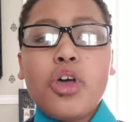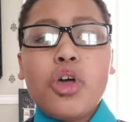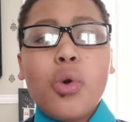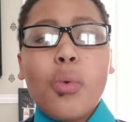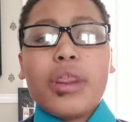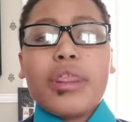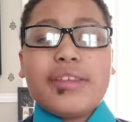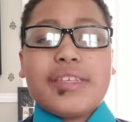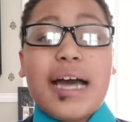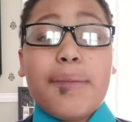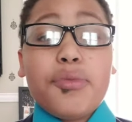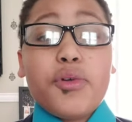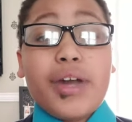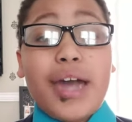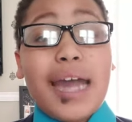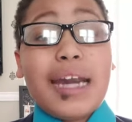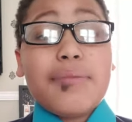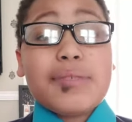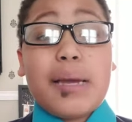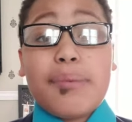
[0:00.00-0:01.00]
One of the top three
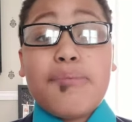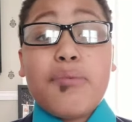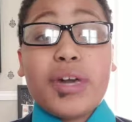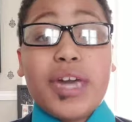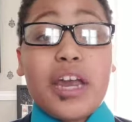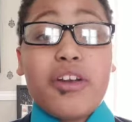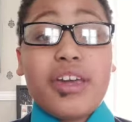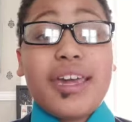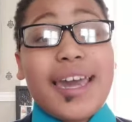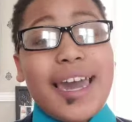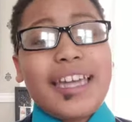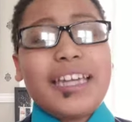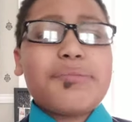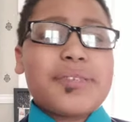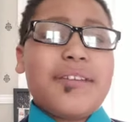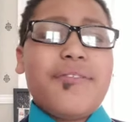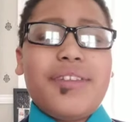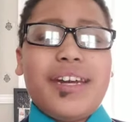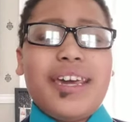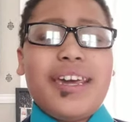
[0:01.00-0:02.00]
items that people carry
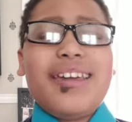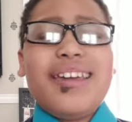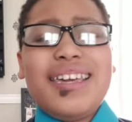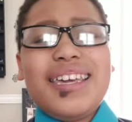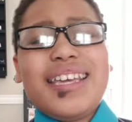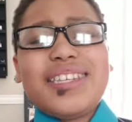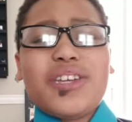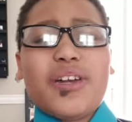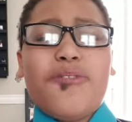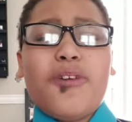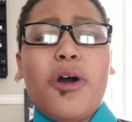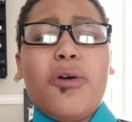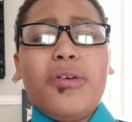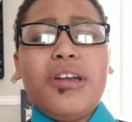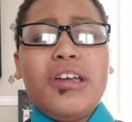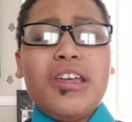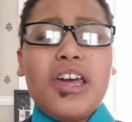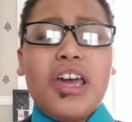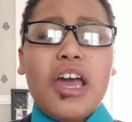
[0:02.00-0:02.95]
80% of the day is their phone.